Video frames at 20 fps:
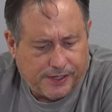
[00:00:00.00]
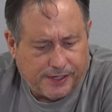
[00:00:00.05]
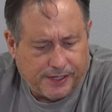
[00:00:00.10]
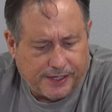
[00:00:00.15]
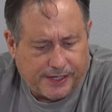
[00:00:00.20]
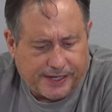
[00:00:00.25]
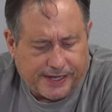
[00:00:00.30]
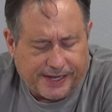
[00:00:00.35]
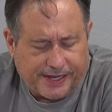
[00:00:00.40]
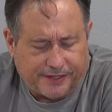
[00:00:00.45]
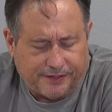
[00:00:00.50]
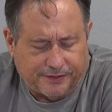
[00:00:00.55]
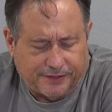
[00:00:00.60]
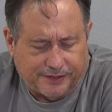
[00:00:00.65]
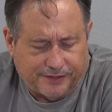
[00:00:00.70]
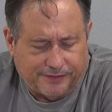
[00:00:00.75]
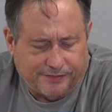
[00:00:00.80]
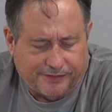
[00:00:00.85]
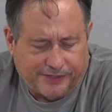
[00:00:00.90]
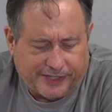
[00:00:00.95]
And
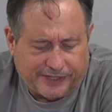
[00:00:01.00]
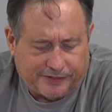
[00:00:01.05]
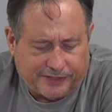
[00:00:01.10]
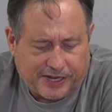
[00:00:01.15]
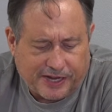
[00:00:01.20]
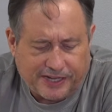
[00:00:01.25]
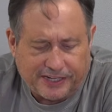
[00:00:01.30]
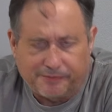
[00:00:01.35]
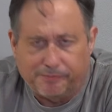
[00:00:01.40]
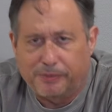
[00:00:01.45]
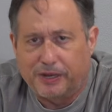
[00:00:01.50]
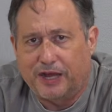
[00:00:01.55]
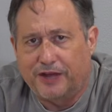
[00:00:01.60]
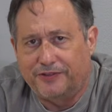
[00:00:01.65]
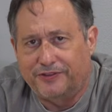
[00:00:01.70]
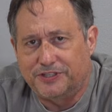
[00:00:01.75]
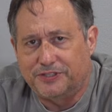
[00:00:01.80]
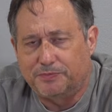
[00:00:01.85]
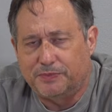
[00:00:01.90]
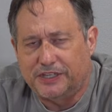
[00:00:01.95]
it kind of
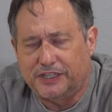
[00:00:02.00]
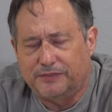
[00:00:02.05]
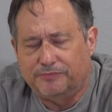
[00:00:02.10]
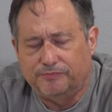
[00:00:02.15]
bothers me.